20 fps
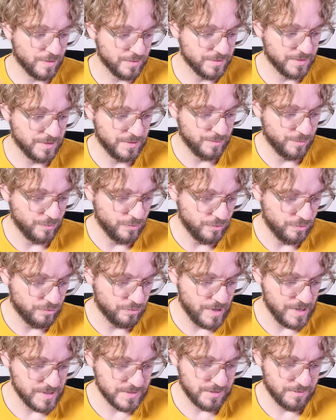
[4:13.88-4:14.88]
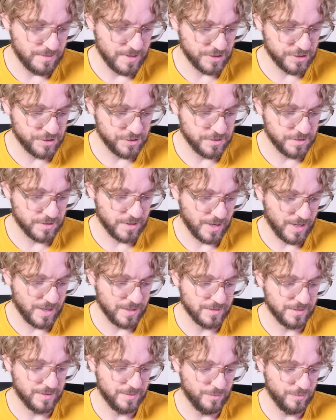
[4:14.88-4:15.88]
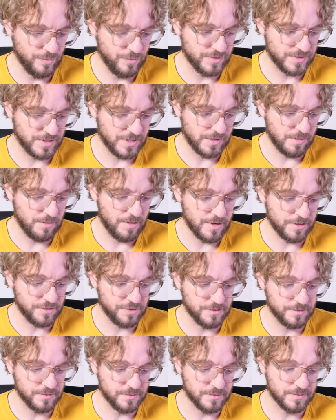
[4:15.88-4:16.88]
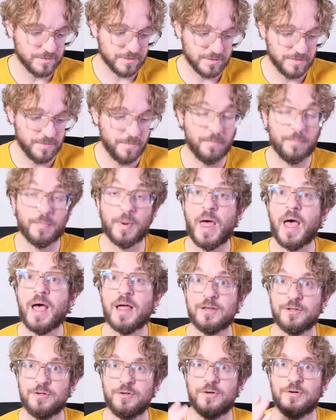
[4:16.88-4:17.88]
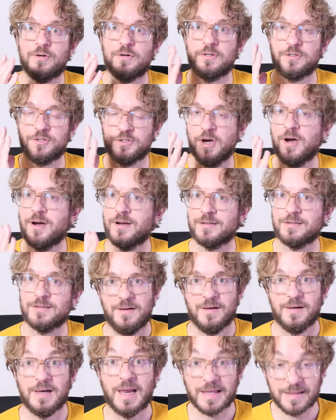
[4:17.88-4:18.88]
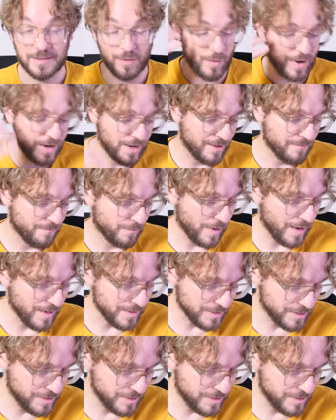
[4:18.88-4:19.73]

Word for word: on the moonrise direction and the moonset directions, plan your shot. Like the one I planned